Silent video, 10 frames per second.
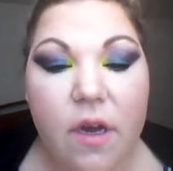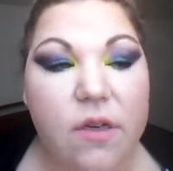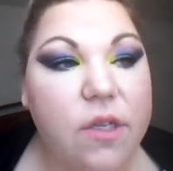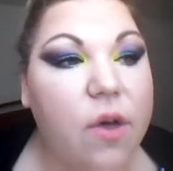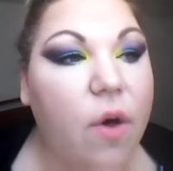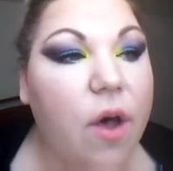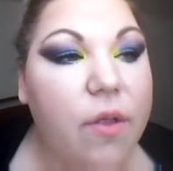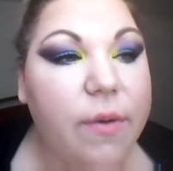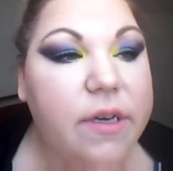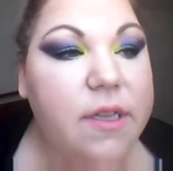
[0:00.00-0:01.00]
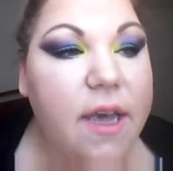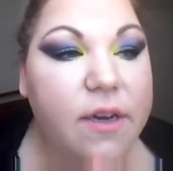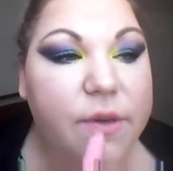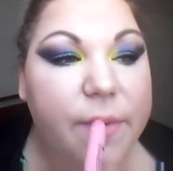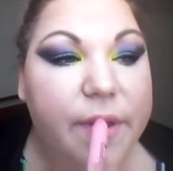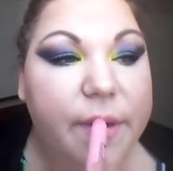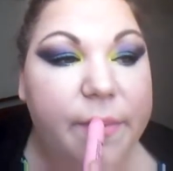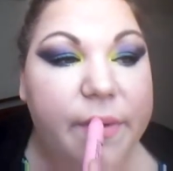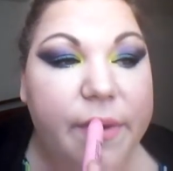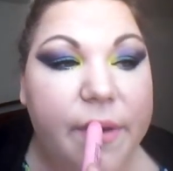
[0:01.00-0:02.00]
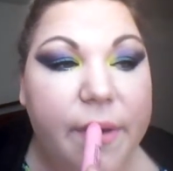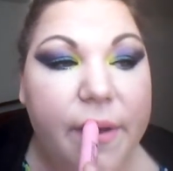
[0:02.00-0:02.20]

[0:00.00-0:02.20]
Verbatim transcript: I just go all the way to the edge of my lips.